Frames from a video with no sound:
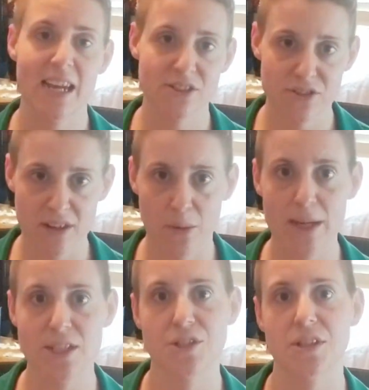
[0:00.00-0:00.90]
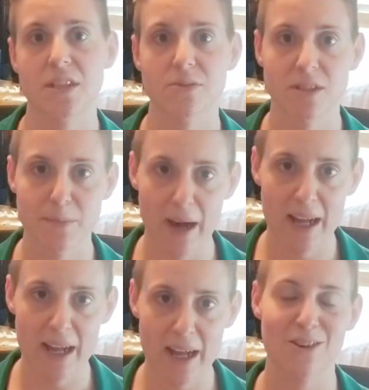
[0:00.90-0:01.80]
answering questions,
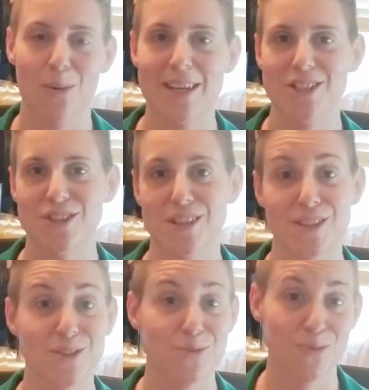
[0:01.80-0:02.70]
responding to questions,